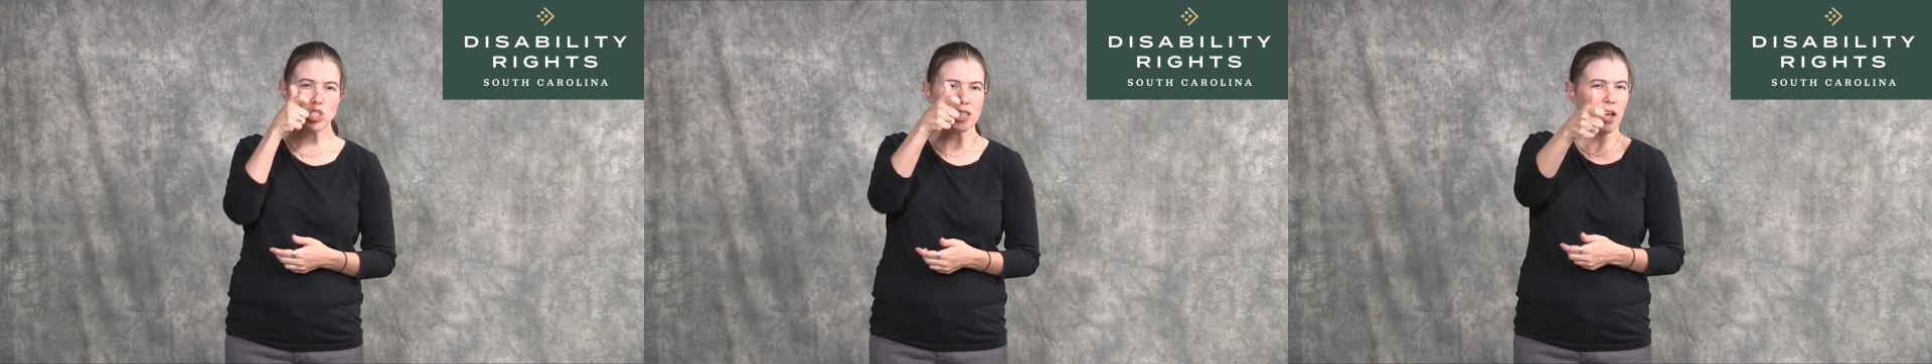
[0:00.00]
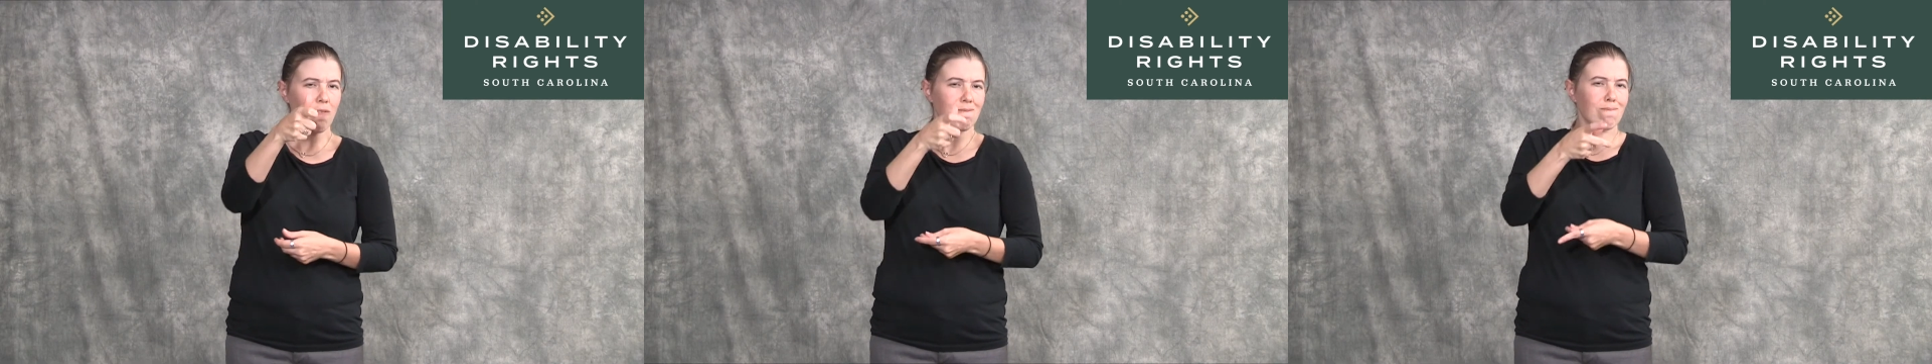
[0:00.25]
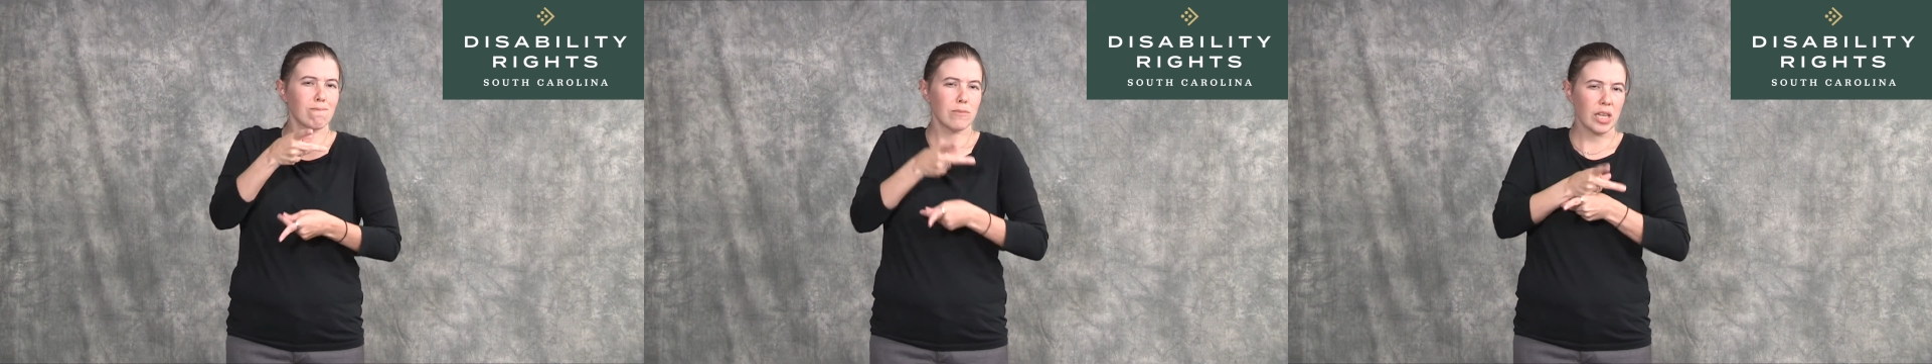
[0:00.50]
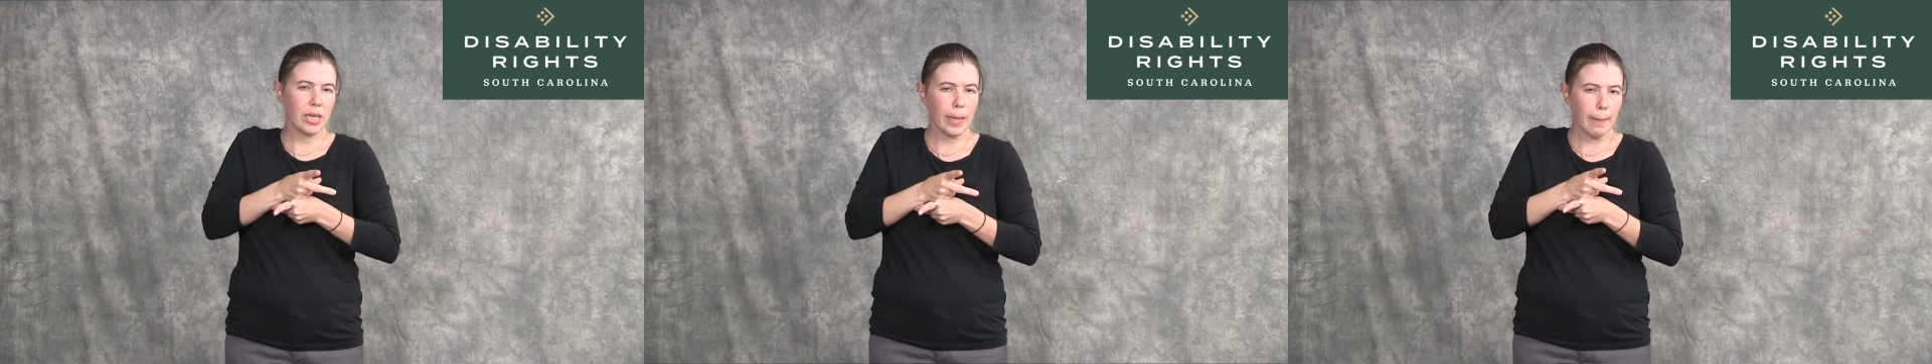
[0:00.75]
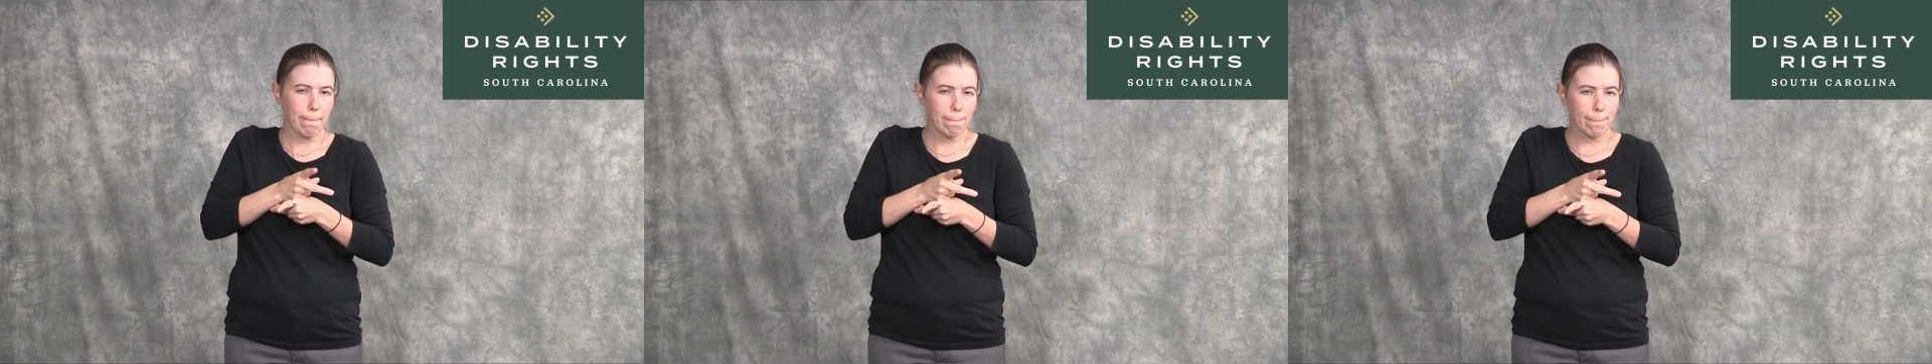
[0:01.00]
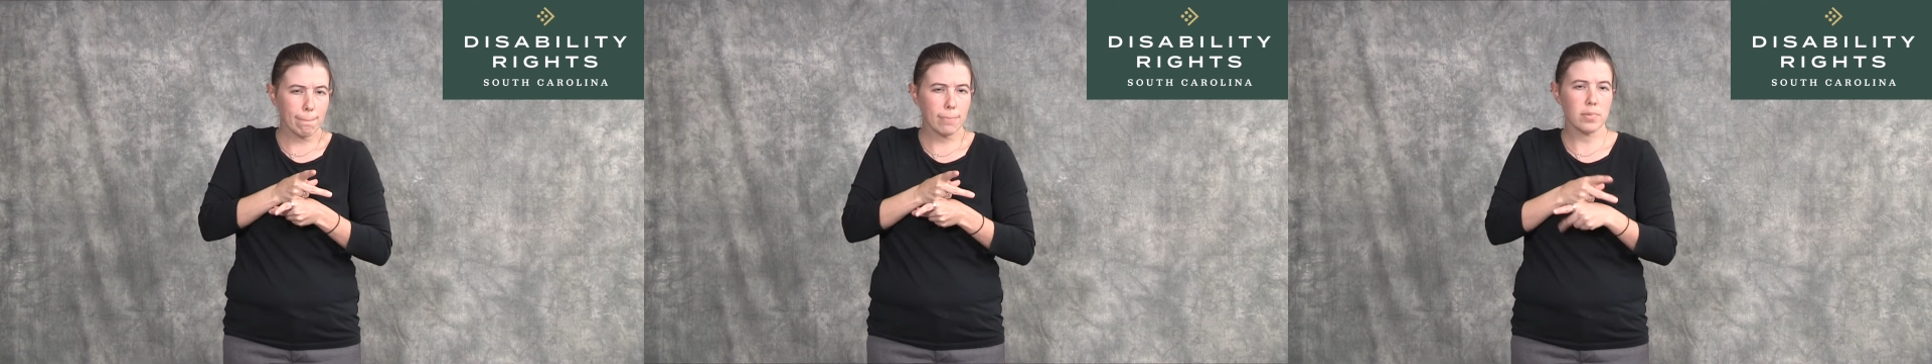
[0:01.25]
really just for your
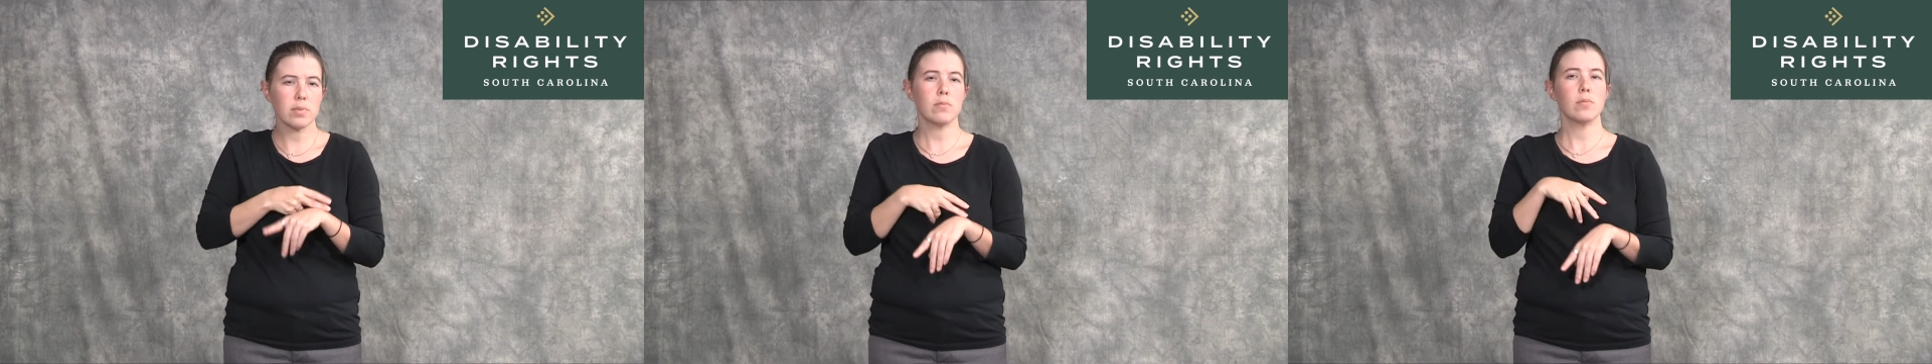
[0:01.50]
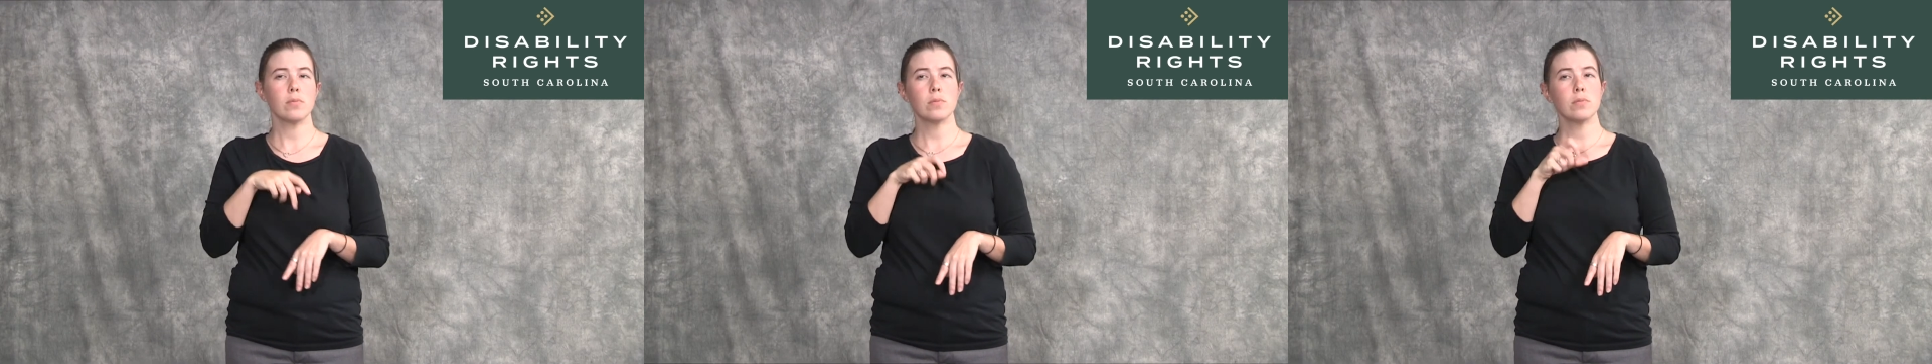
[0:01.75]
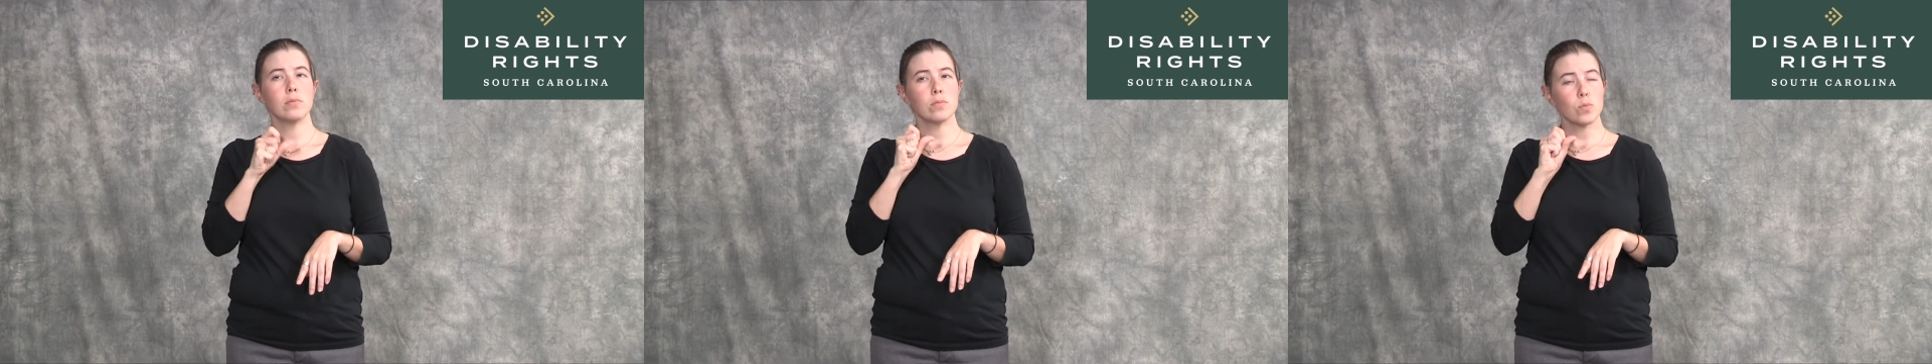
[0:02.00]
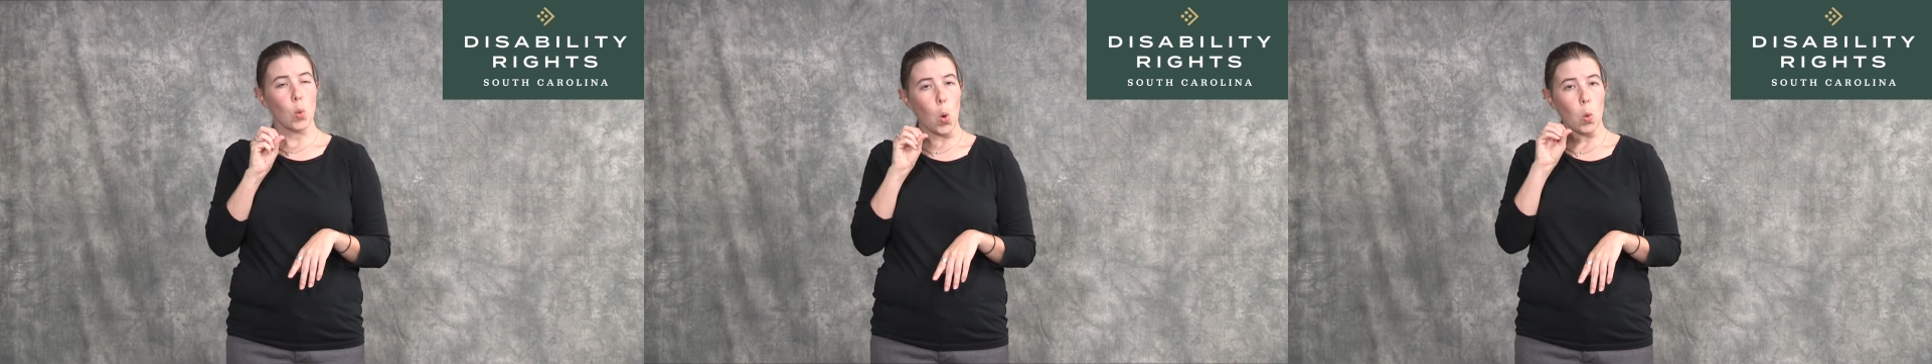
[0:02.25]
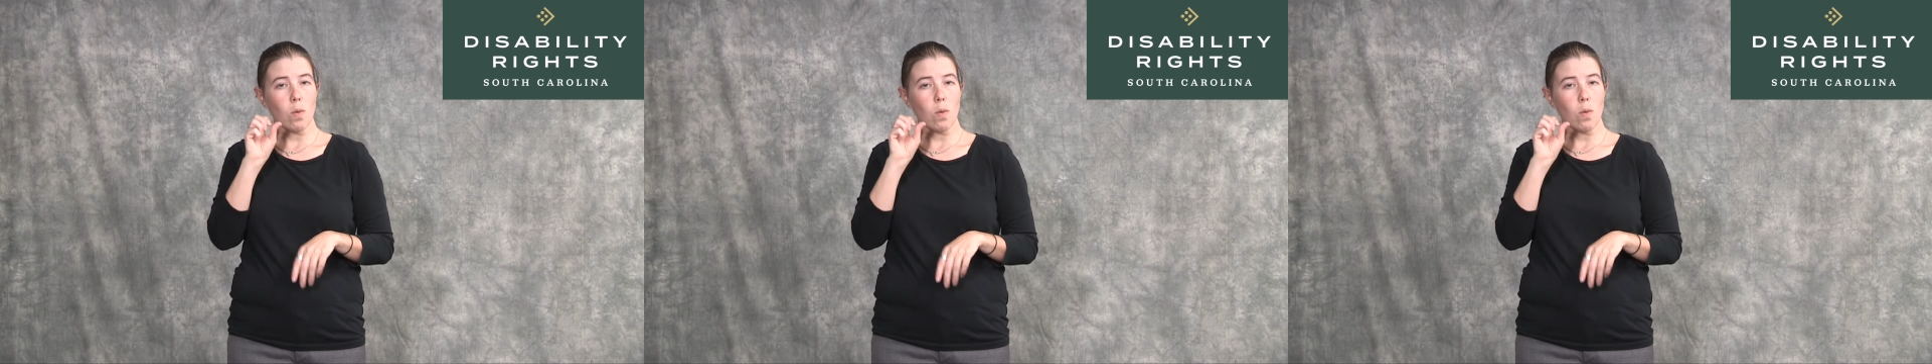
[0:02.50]
own records.